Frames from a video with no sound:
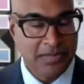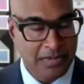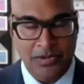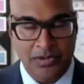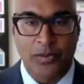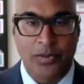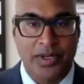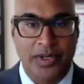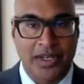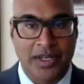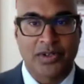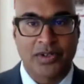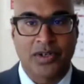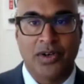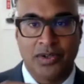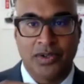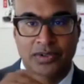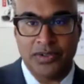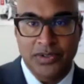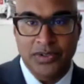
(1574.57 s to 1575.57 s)
don't worry, I'll
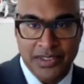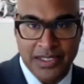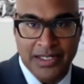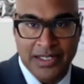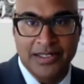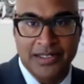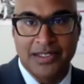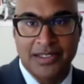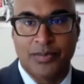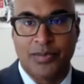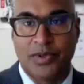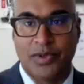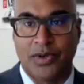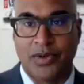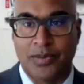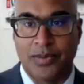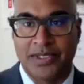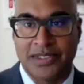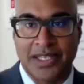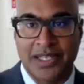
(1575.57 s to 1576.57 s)
call and you can get into the
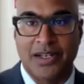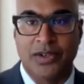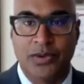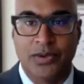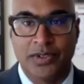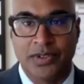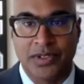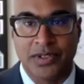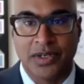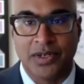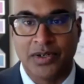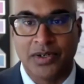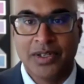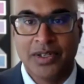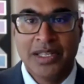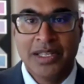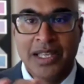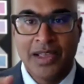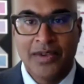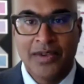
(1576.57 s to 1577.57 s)
program because I know who to call.
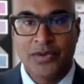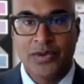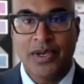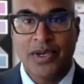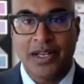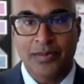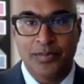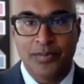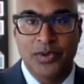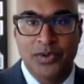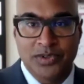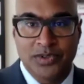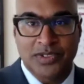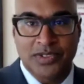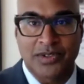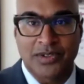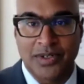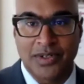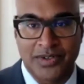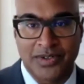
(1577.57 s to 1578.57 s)
If you had a boots
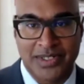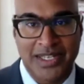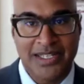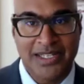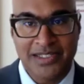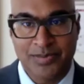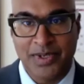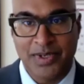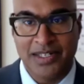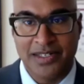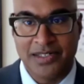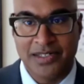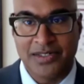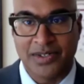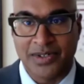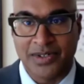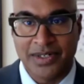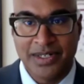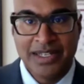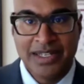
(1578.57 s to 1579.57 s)
on the ground case
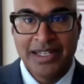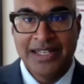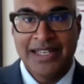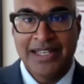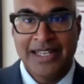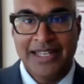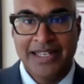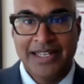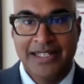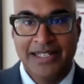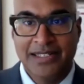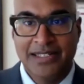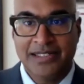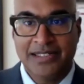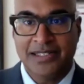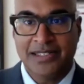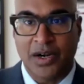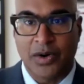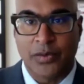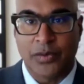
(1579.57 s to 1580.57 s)
manager in
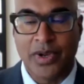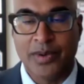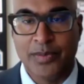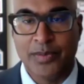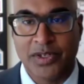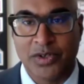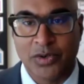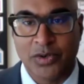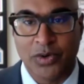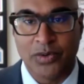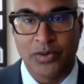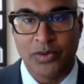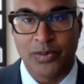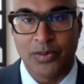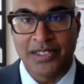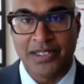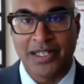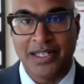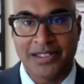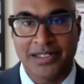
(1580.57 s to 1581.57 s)
each arraignment courtroom
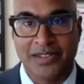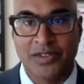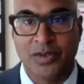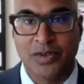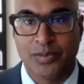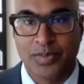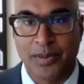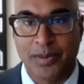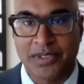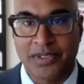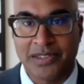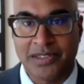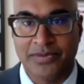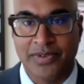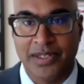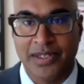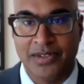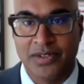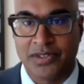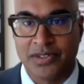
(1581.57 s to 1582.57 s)
connected to a public
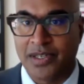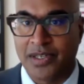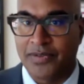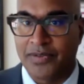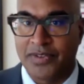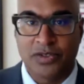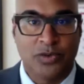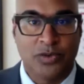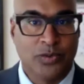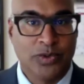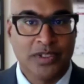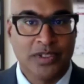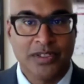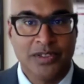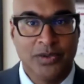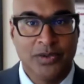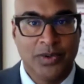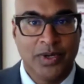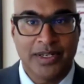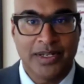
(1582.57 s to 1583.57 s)
defender's office who really
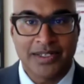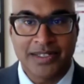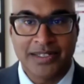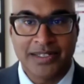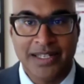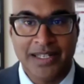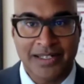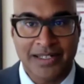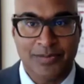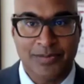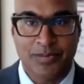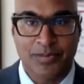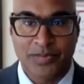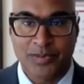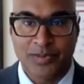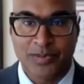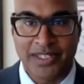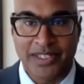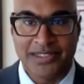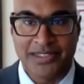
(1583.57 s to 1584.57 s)
knew how to connect
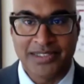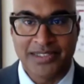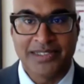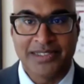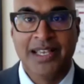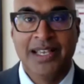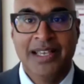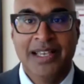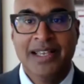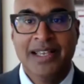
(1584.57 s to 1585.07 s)
places,